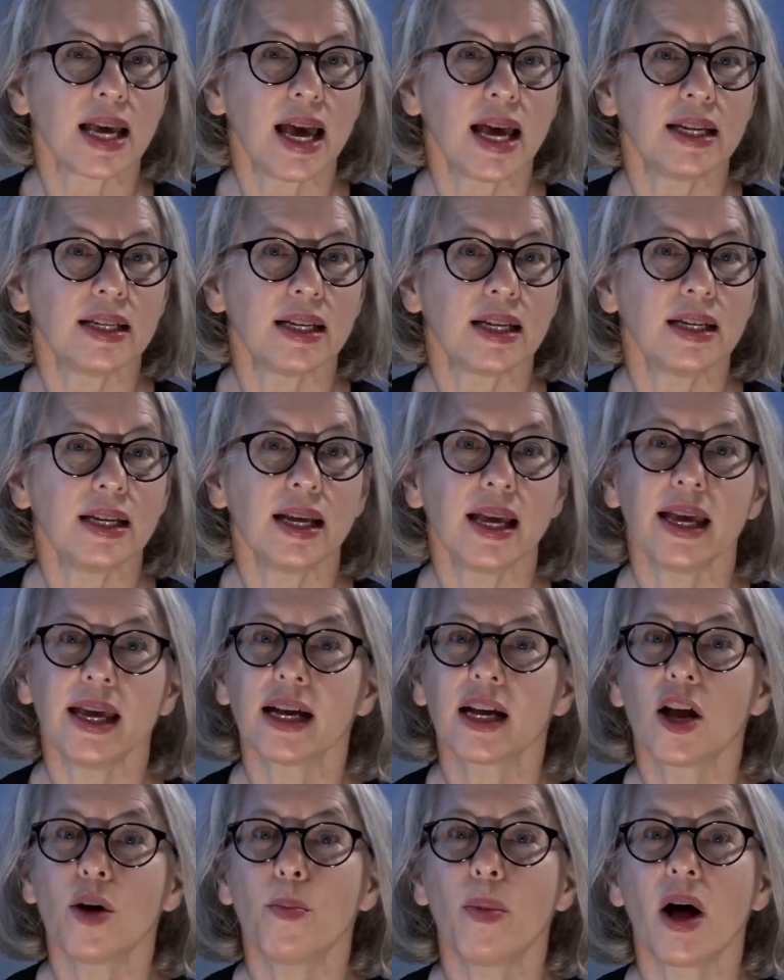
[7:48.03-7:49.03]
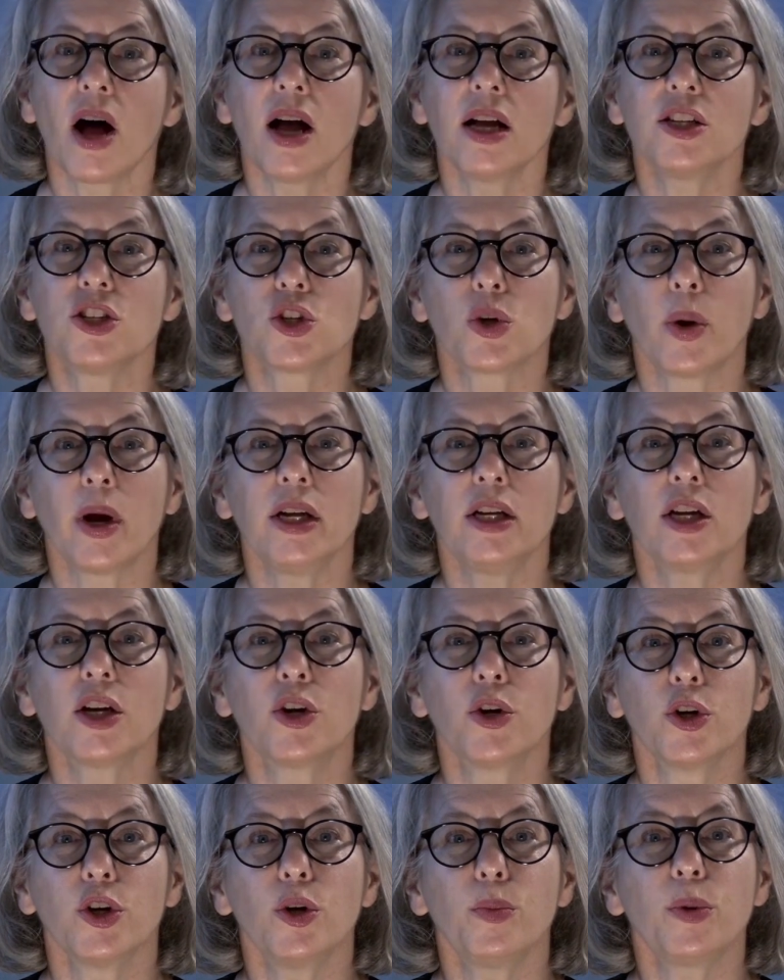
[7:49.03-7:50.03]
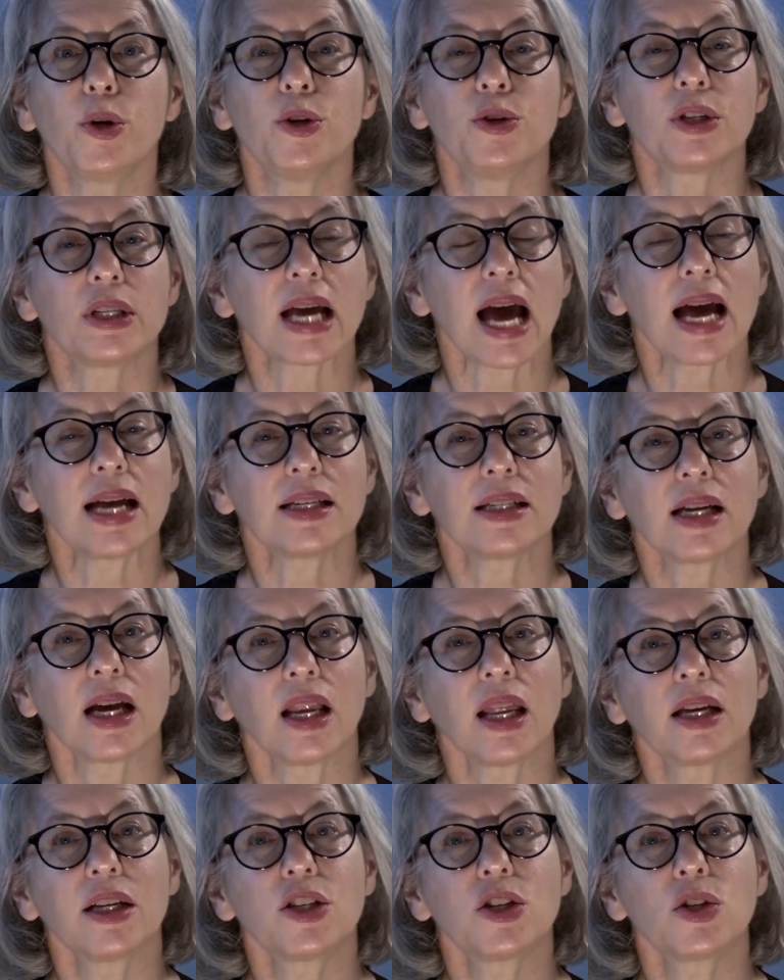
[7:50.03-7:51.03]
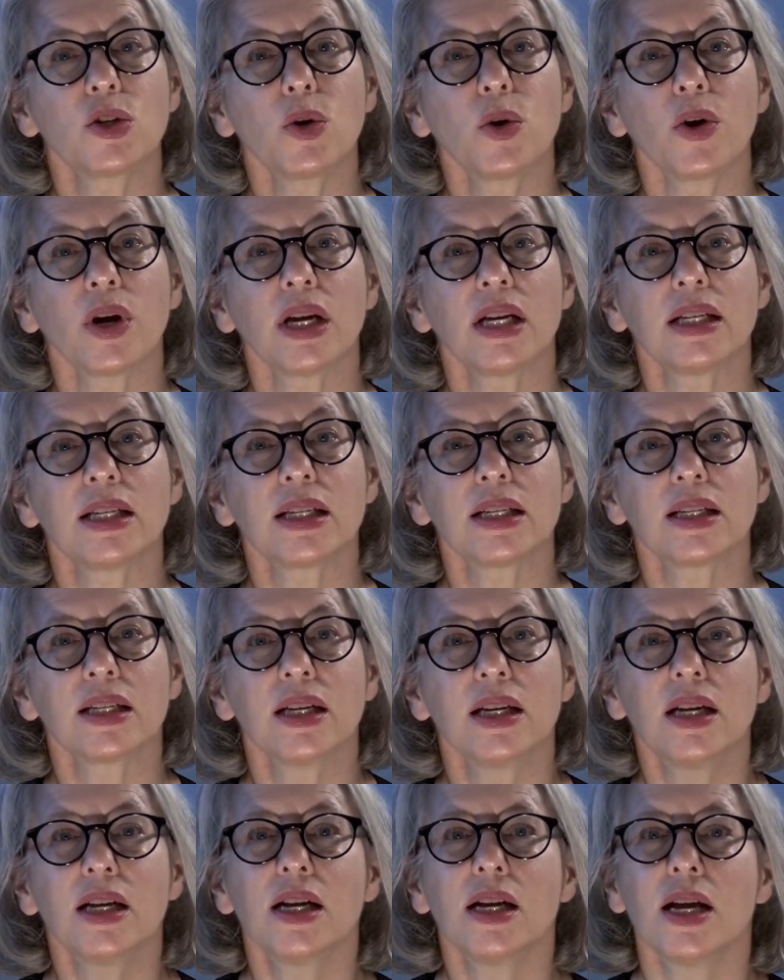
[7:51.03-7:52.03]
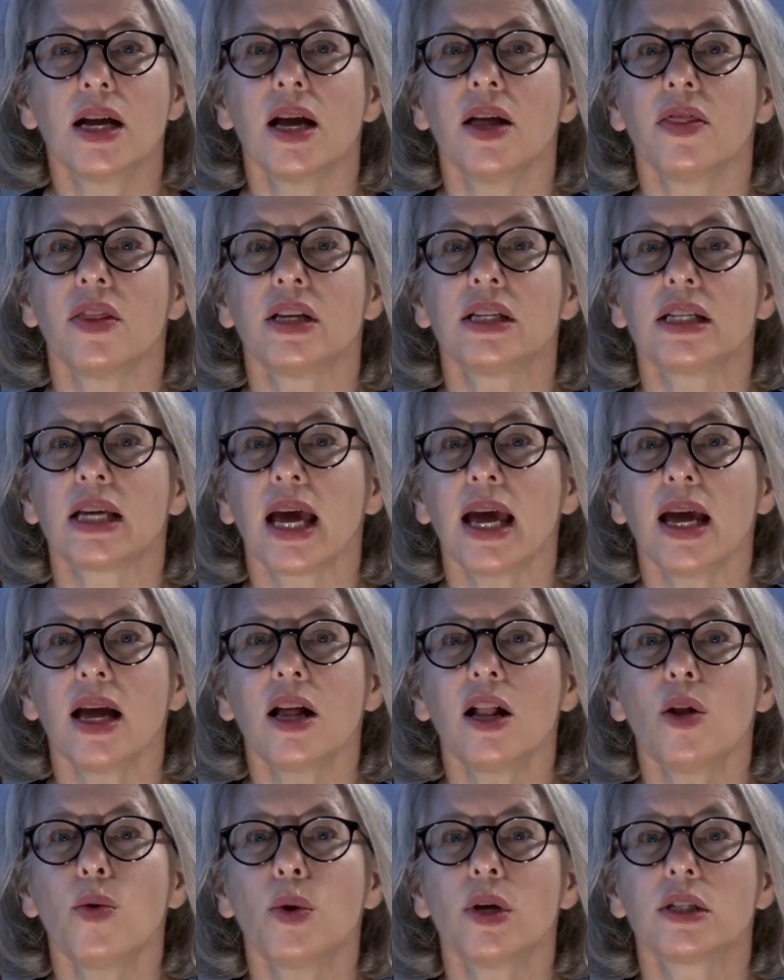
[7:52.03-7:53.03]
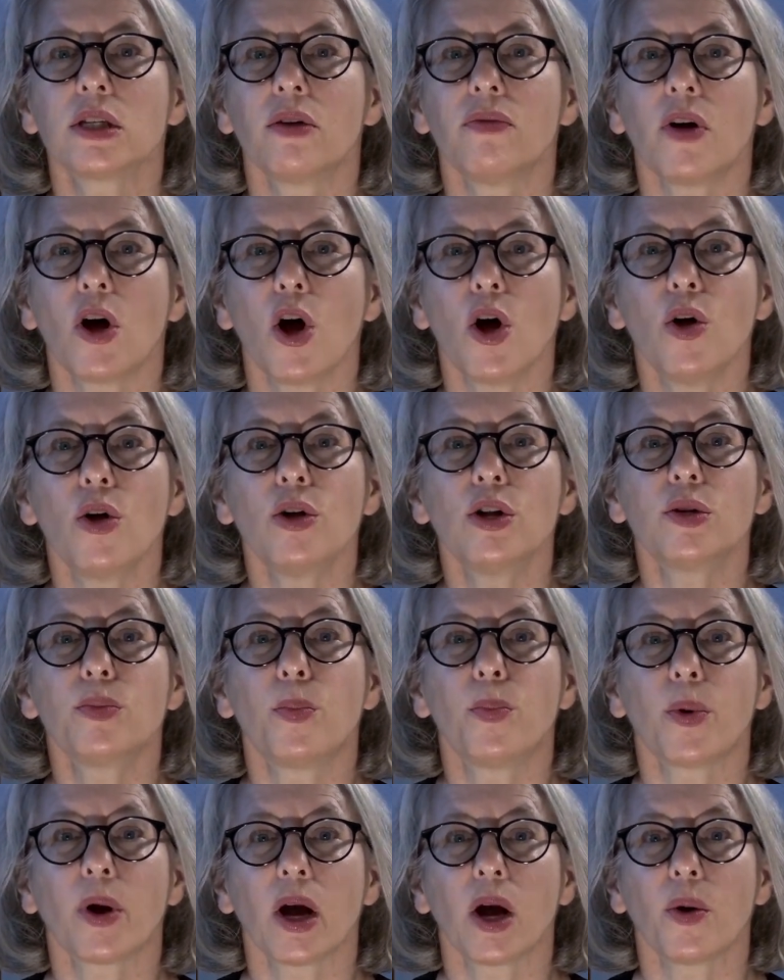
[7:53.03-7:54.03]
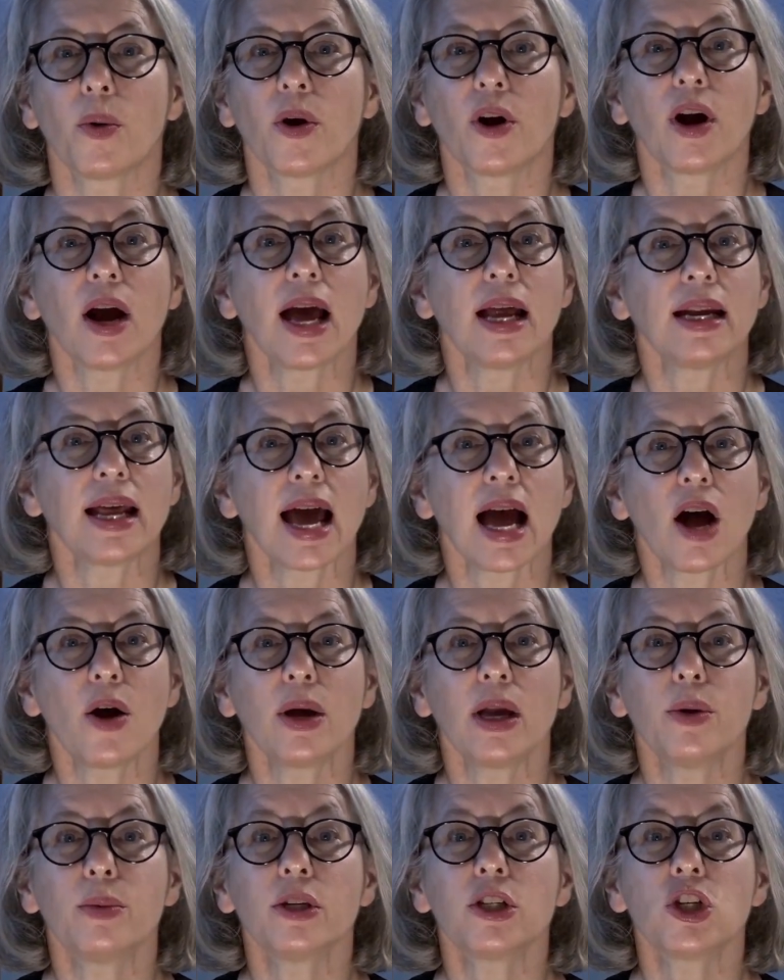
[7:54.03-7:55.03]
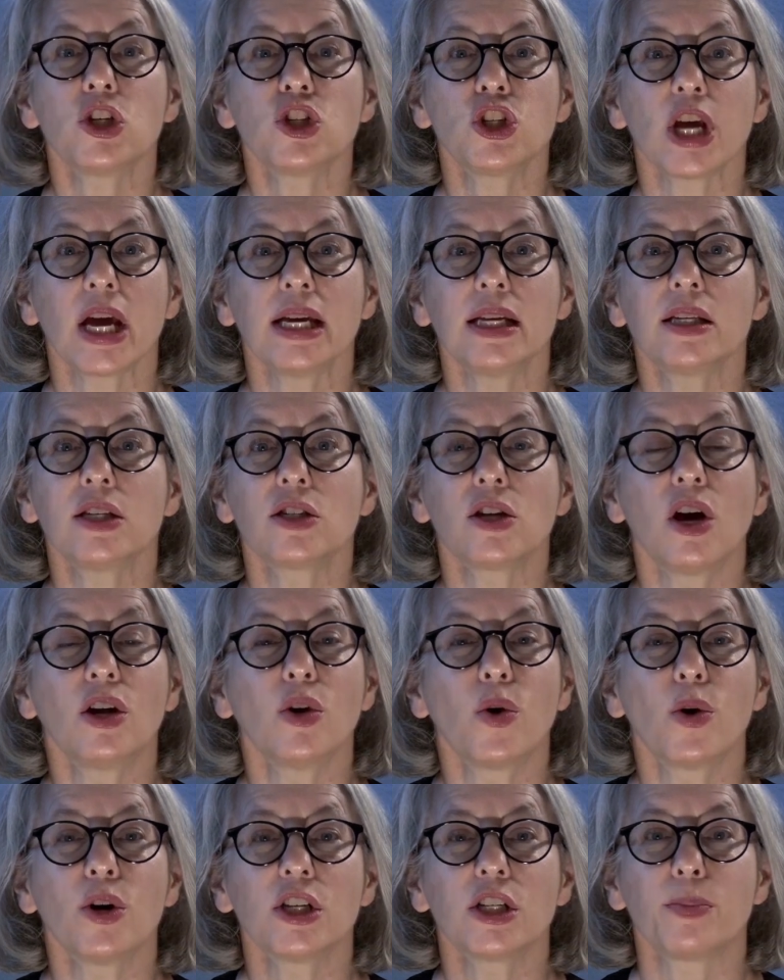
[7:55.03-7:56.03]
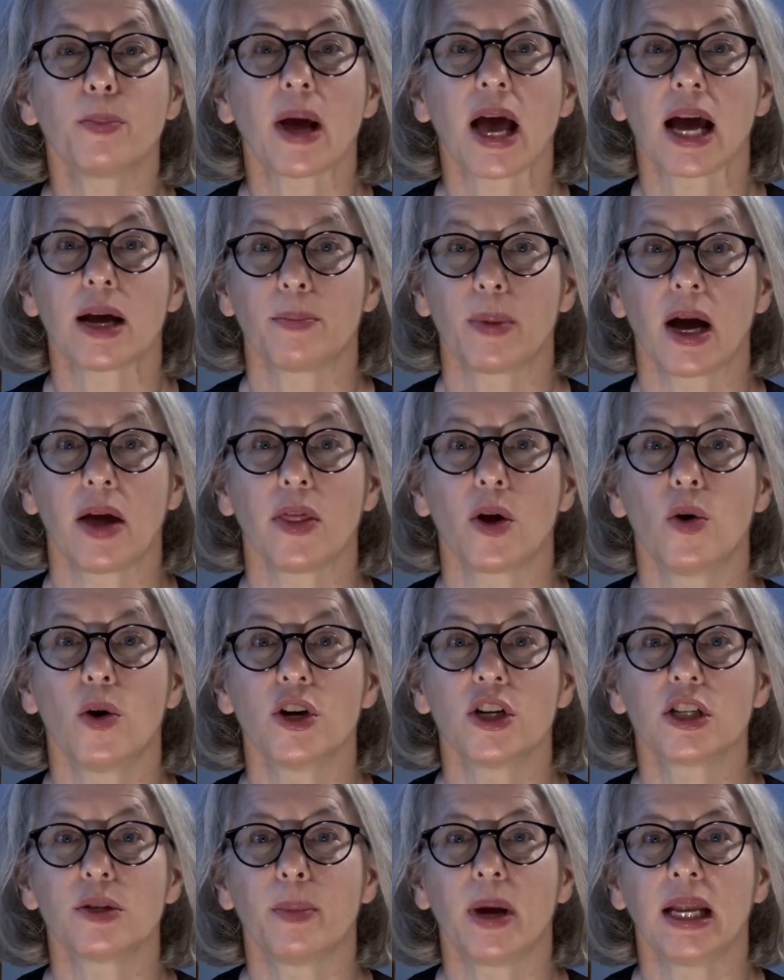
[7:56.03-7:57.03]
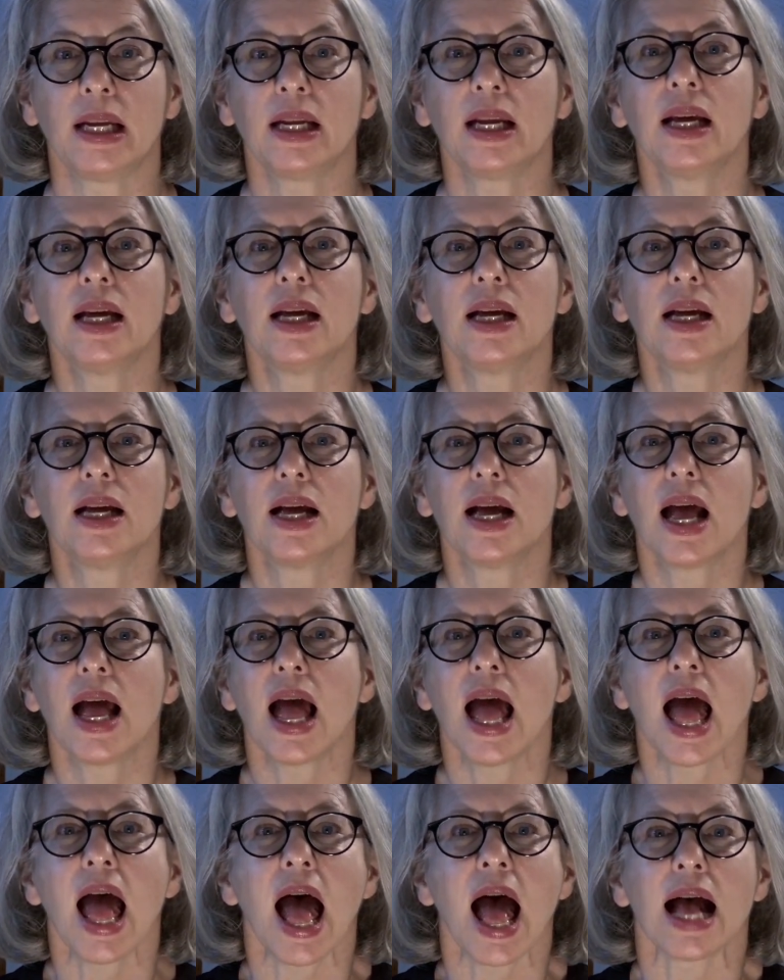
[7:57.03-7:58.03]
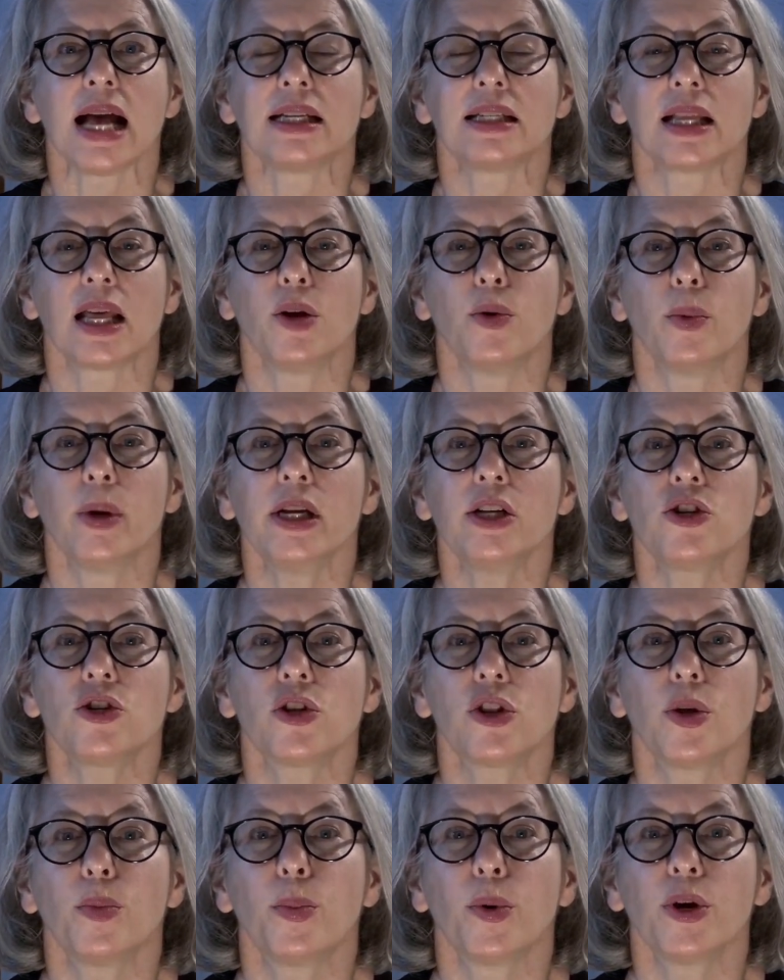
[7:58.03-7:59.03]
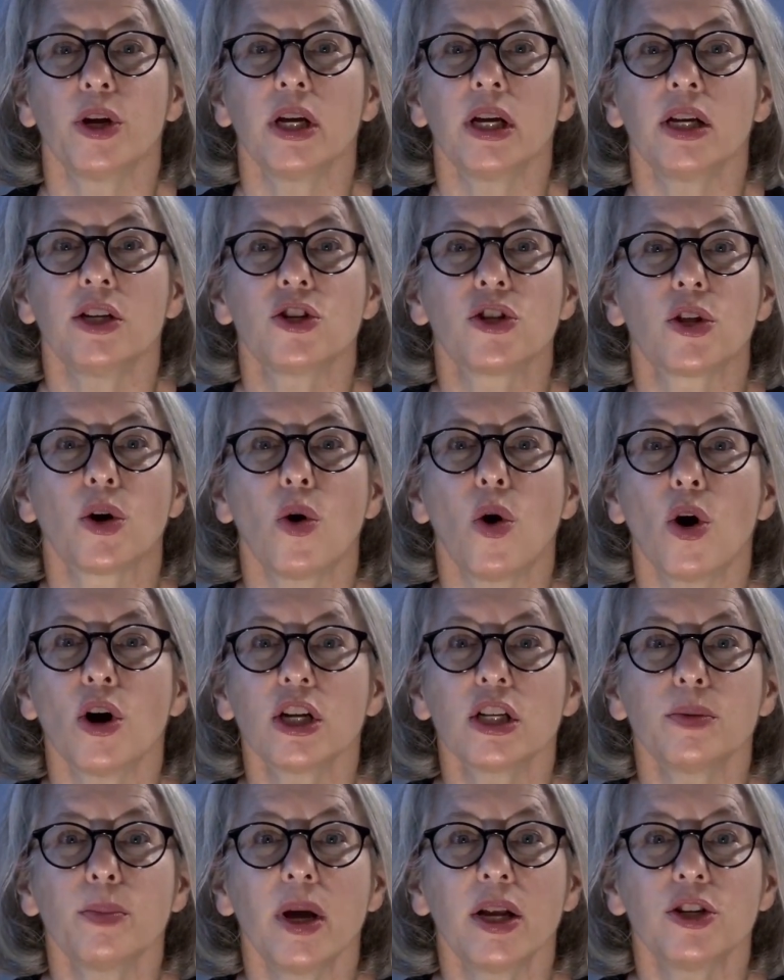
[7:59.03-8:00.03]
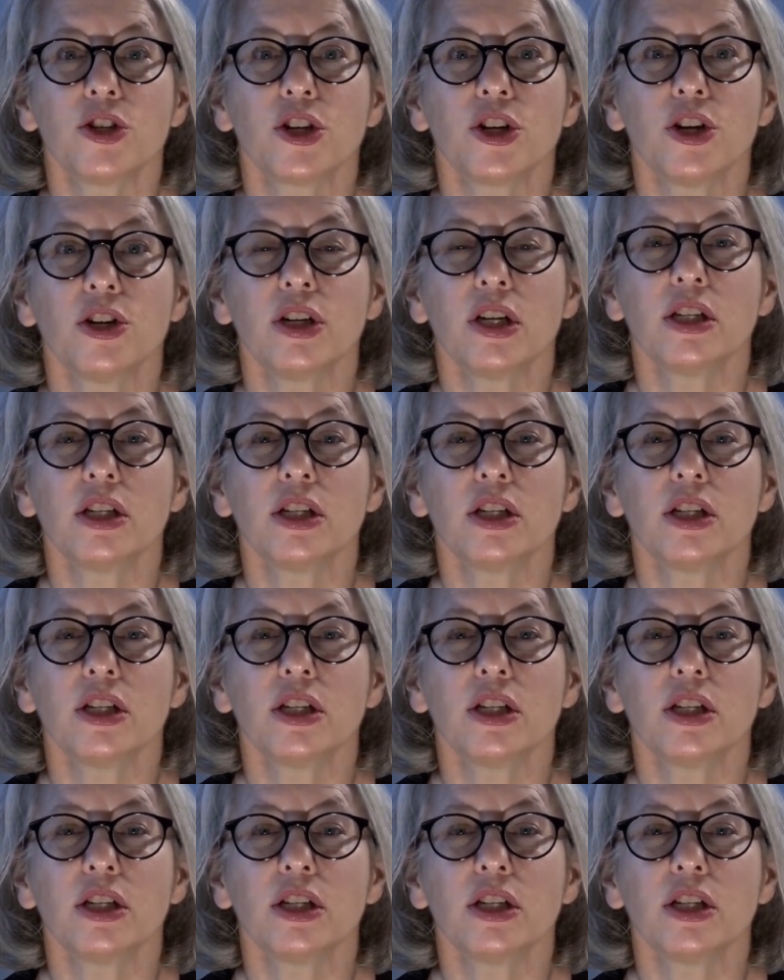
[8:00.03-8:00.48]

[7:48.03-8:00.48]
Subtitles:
ended, Ichabod joined a group who sat telling stories. The tale was of old Brower and how he was chased on horseback by the horsemen. As they reached the bridge, the horseman turned